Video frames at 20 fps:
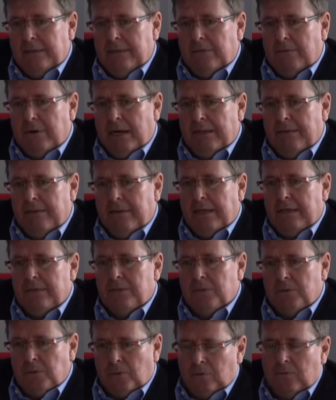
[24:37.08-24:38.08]
the right thing
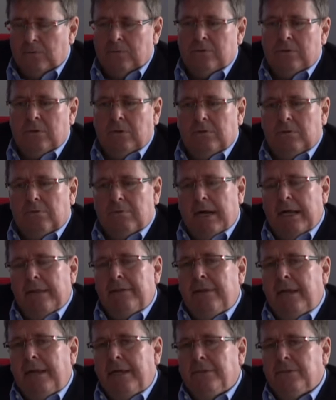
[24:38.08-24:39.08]
to do. So the
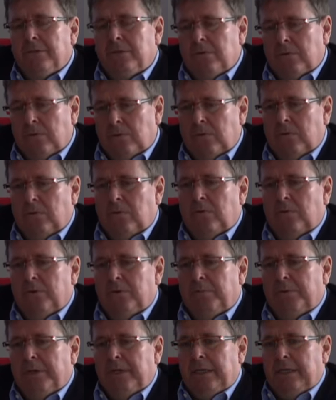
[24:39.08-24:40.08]
right thing to do
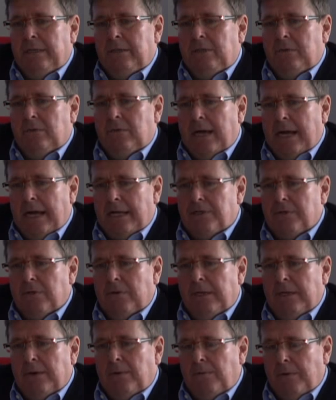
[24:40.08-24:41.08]
would be to
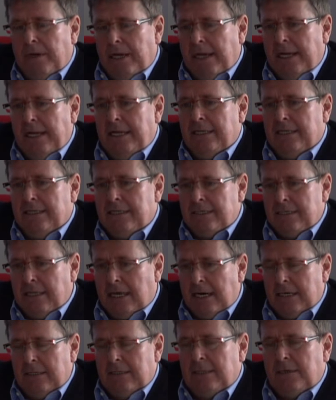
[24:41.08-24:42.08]
actually really
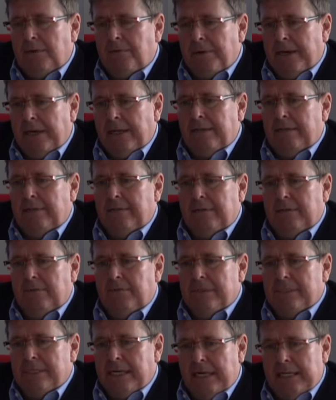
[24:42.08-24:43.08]
start create
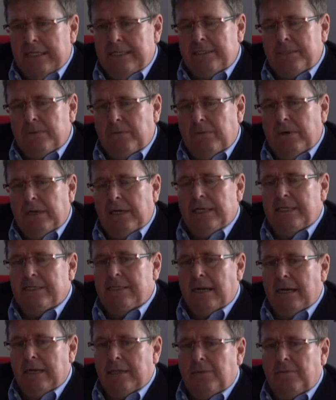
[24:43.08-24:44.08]
results, really
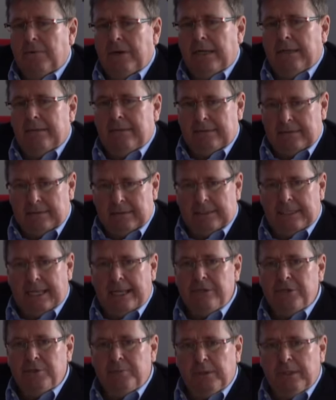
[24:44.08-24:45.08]
start create
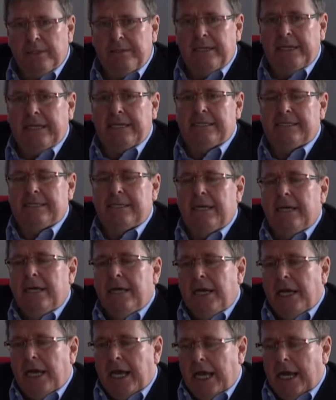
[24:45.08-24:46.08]
tangible things,
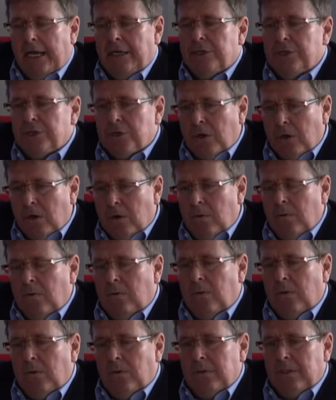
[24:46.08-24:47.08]
and
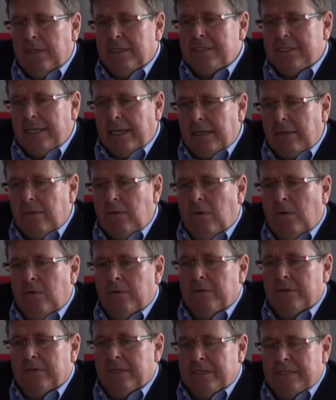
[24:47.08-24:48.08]
show the
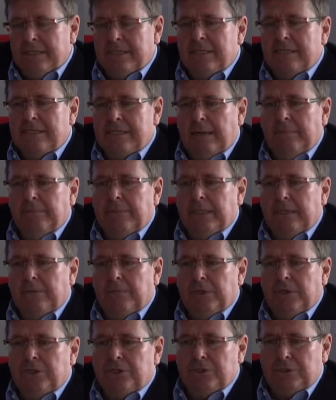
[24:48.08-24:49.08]
stakeholder that this is something
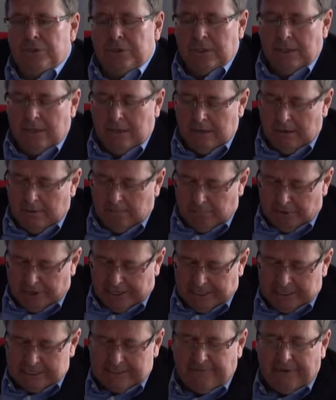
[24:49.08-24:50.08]
which
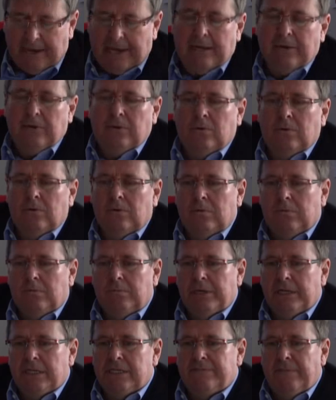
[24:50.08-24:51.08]
brings value
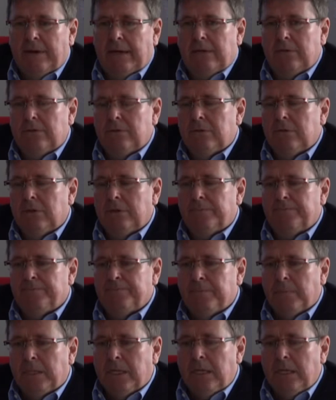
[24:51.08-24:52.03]
to them.